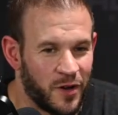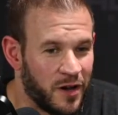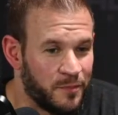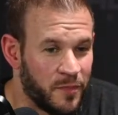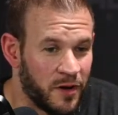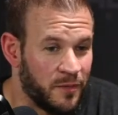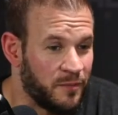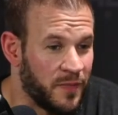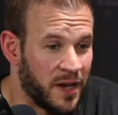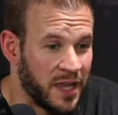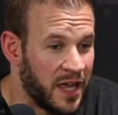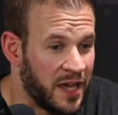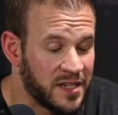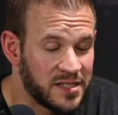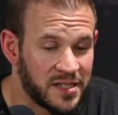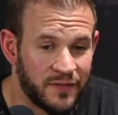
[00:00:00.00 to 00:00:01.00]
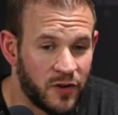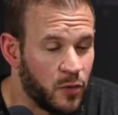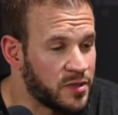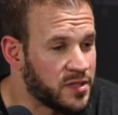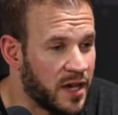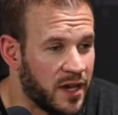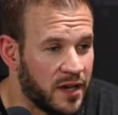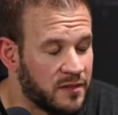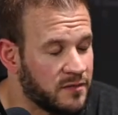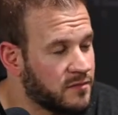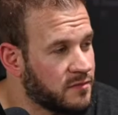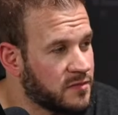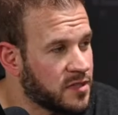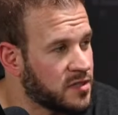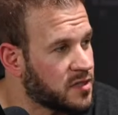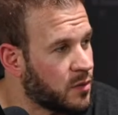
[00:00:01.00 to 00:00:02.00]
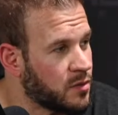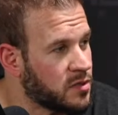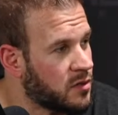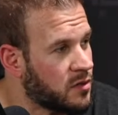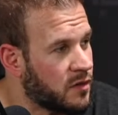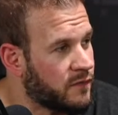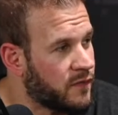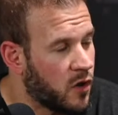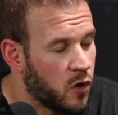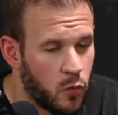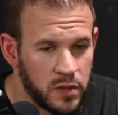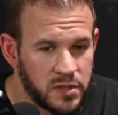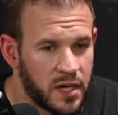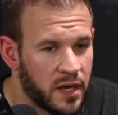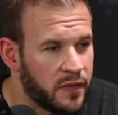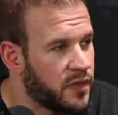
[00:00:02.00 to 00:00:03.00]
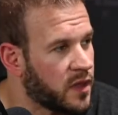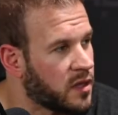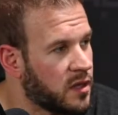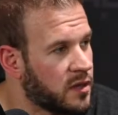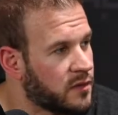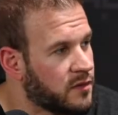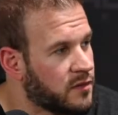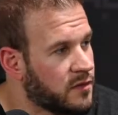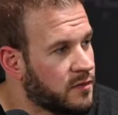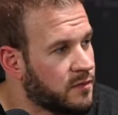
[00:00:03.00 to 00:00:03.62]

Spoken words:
But my legs I've always had since I was little. I've always had thick legs.